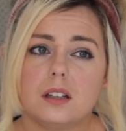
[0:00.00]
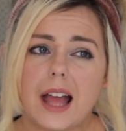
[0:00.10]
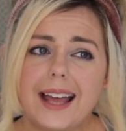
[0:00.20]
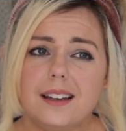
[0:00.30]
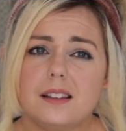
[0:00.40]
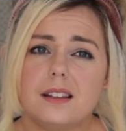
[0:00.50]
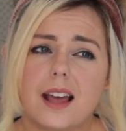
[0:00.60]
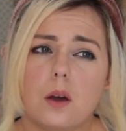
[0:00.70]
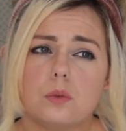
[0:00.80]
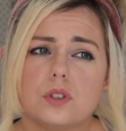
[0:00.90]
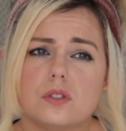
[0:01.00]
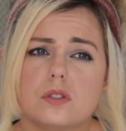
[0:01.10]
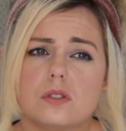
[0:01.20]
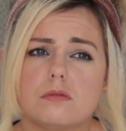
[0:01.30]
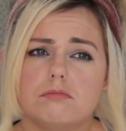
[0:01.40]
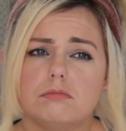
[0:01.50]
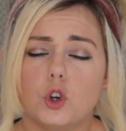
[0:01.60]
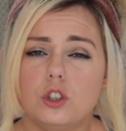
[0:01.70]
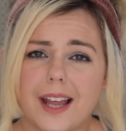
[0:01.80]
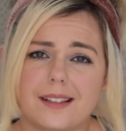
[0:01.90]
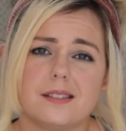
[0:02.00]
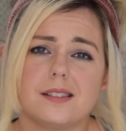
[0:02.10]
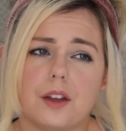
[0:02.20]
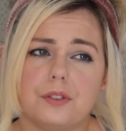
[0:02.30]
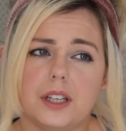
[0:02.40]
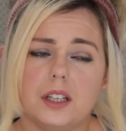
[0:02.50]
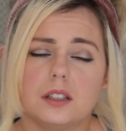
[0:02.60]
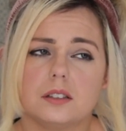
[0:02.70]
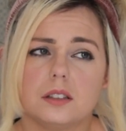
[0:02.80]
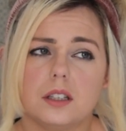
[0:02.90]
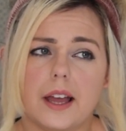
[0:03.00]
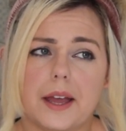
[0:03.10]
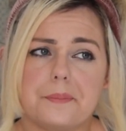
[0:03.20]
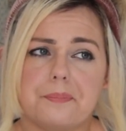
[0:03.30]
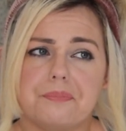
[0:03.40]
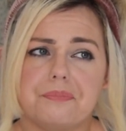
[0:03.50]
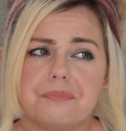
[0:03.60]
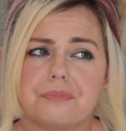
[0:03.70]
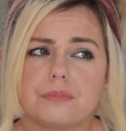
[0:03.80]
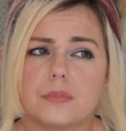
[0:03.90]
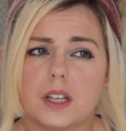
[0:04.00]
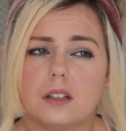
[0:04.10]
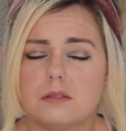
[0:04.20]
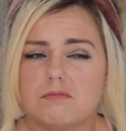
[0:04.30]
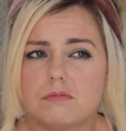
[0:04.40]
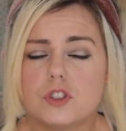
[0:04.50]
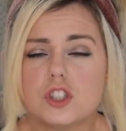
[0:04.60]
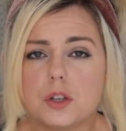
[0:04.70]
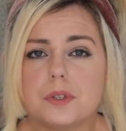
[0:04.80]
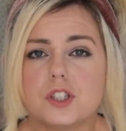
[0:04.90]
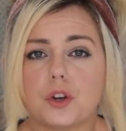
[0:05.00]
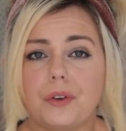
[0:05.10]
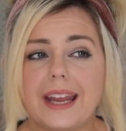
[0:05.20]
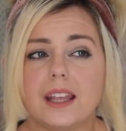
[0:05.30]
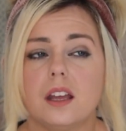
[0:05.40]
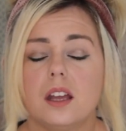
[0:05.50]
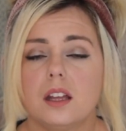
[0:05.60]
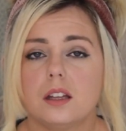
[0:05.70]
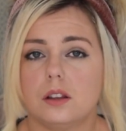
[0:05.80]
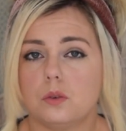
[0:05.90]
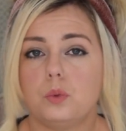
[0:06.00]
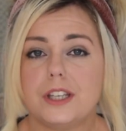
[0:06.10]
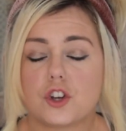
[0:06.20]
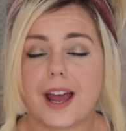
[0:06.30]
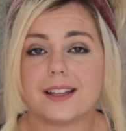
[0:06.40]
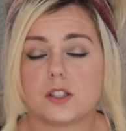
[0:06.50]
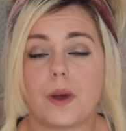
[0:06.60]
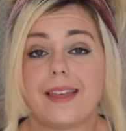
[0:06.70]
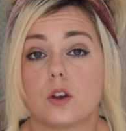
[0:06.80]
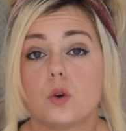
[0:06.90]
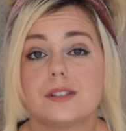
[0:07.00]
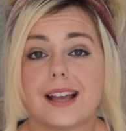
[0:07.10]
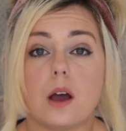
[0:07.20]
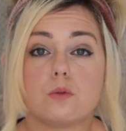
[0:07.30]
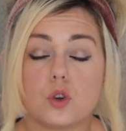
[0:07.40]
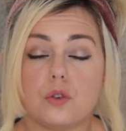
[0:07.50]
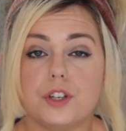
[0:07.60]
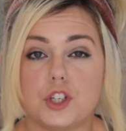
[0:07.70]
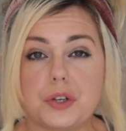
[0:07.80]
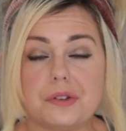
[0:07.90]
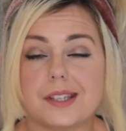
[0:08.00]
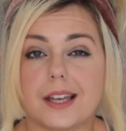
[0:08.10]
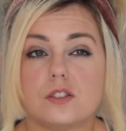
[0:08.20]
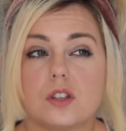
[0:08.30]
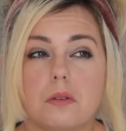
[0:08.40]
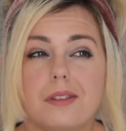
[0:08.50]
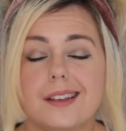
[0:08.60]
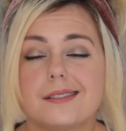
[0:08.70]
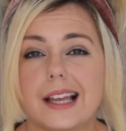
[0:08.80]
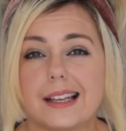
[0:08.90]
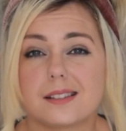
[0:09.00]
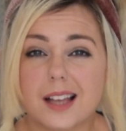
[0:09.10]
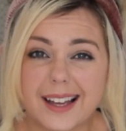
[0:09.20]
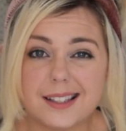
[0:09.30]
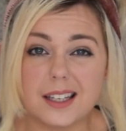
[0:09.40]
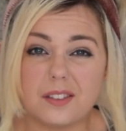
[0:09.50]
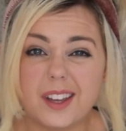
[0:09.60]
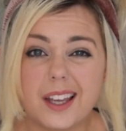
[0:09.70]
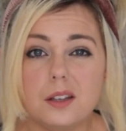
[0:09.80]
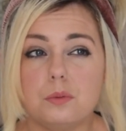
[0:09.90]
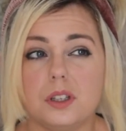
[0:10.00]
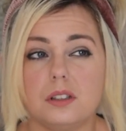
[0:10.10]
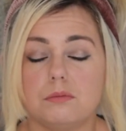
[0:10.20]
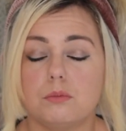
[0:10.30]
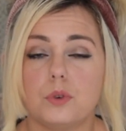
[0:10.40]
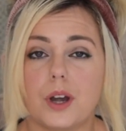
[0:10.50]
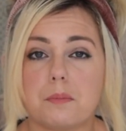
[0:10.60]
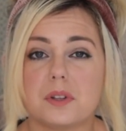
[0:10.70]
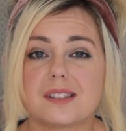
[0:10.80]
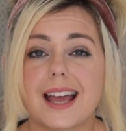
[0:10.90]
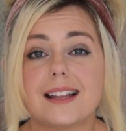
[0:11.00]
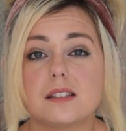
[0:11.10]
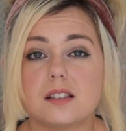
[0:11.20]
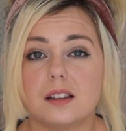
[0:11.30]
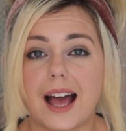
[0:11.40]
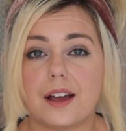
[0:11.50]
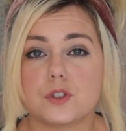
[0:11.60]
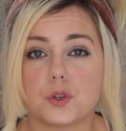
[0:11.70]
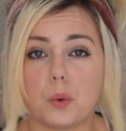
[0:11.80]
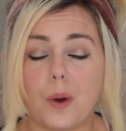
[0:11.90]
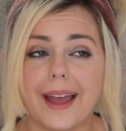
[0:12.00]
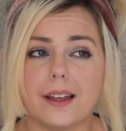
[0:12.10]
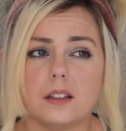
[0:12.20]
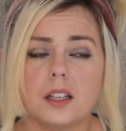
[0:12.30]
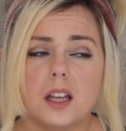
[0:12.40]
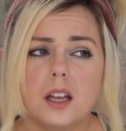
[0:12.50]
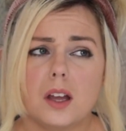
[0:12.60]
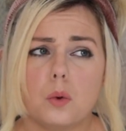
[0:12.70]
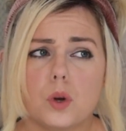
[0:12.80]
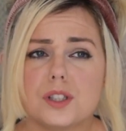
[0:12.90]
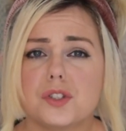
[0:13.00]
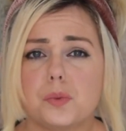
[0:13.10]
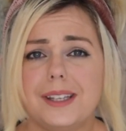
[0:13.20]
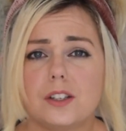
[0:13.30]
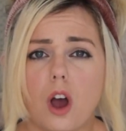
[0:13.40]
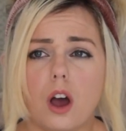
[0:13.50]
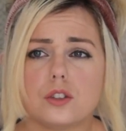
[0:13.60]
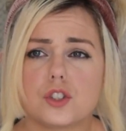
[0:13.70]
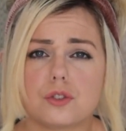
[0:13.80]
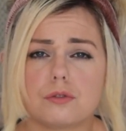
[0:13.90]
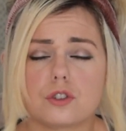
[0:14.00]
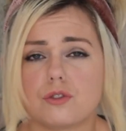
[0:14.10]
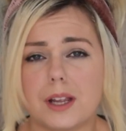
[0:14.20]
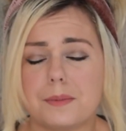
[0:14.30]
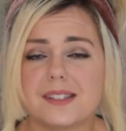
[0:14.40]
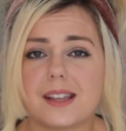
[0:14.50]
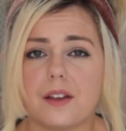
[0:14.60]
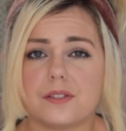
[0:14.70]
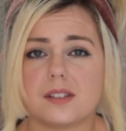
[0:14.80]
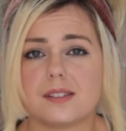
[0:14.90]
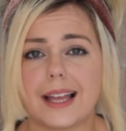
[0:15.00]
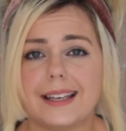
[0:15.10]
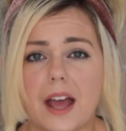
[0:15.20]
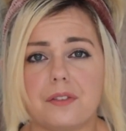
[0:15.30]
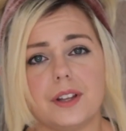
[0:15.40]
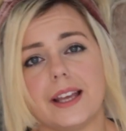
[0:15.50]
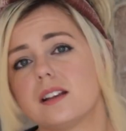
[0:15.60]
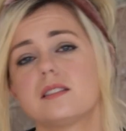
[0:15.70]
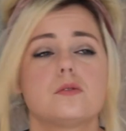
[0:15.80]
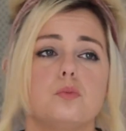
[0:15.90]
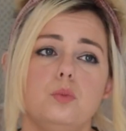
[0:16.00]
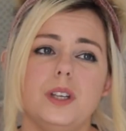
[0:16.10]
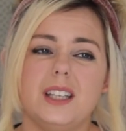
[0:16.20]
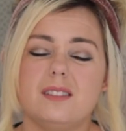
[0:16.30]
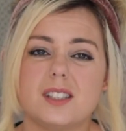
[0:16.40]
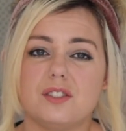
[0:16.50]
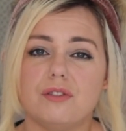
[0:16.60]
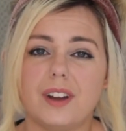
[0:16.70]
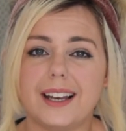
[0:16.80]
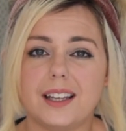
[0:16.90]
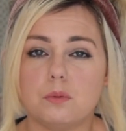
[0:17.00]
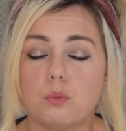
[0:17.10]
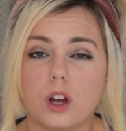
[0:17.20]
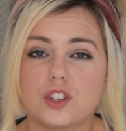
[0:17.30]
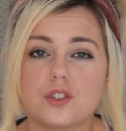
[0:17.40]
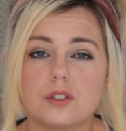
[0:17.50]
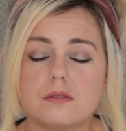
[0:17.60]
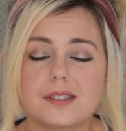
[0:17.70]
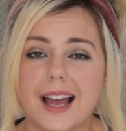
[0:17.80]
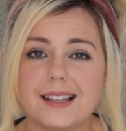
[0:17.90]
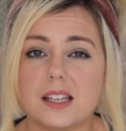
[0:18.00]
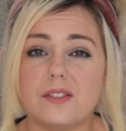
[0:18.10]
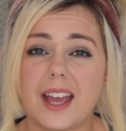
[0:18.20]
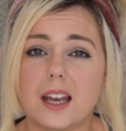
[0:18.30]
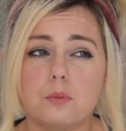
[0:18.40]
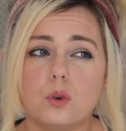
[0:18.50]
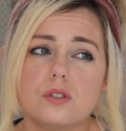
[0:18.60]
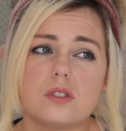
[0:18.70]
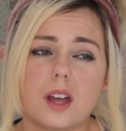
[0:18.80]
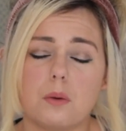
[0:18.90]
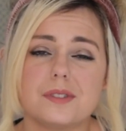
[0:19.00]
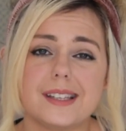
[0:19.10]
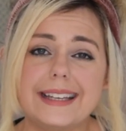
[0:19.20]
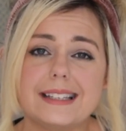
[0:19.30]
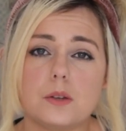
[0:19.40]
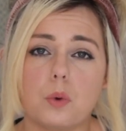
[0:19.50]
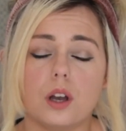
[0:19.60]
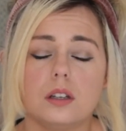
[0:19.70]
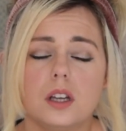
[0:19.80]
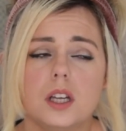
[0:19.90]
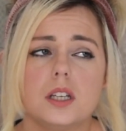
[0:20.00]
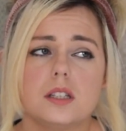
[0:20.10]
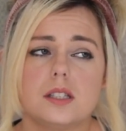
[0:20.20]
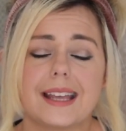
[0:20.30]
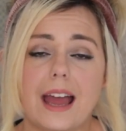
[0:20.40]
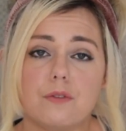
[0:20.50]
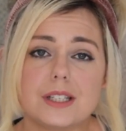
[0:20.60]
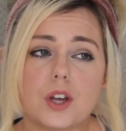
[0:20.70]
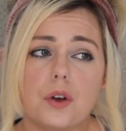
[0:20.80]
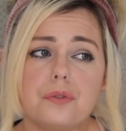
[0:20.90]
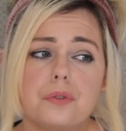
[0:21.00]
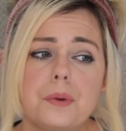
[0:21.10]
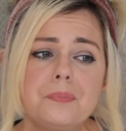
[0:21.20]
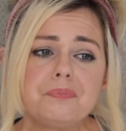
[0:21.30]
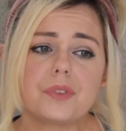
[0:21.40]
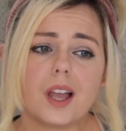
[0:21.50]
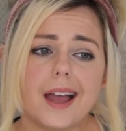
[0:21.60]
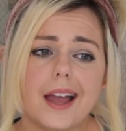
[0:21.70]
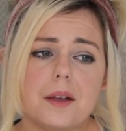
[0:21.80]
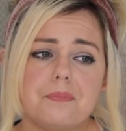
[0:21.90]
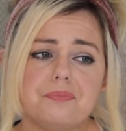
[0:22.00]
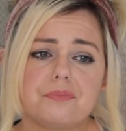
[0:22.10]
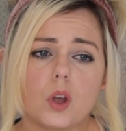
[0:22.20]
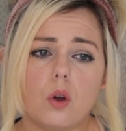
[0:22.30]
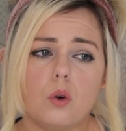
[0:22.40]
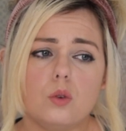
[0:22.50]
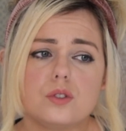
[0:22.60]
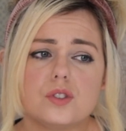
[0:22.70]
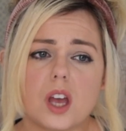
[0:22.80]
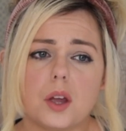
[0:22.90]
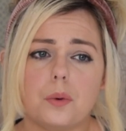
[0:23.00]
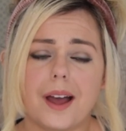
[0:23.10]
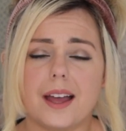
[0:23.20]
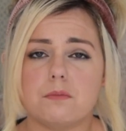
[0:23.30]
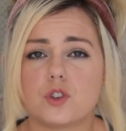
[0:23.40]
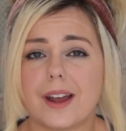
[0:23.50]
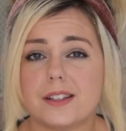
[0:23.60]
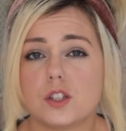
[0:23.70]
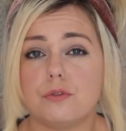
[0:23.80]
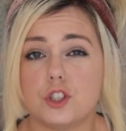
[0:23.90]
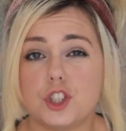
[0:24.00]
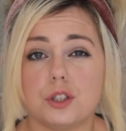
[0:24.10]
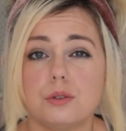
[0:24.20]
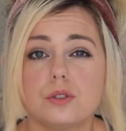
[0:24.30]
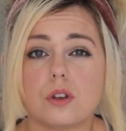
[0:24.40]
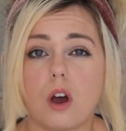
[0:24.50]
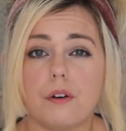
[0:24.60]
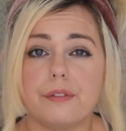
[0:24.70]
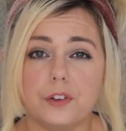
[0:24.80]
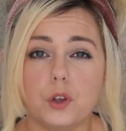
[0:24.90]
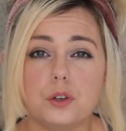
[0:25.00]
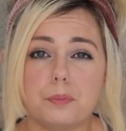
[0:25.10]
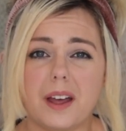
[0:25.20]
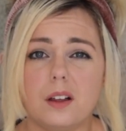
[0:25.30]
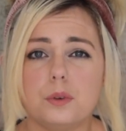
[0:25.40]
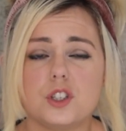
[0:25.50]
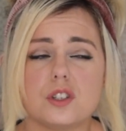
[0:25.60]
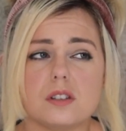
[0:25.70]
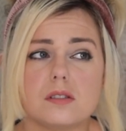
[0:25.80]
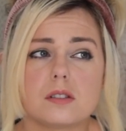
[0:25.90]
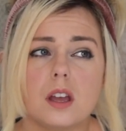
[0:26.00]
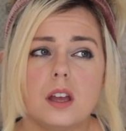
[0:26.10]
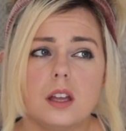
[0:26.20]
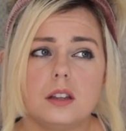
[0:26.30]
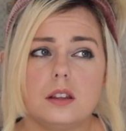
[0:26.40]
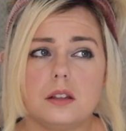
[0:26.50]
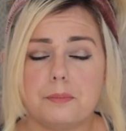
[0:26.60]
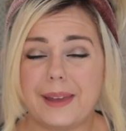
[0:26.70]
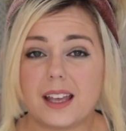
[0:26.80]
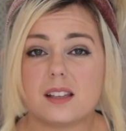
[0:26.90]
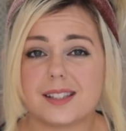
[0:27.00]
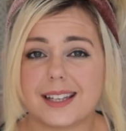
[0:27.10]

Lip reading: anything that was unnecessary to a degree, we tried to either cut it out or reduce it. So things like Sky TV, we were able to cancel that after a while. Once we'd got streaming services like Netflix, we didn't really watch Sky TV anymore, so that was an easy one to get rid of. Also trying to reduce our food bill, which is the biggest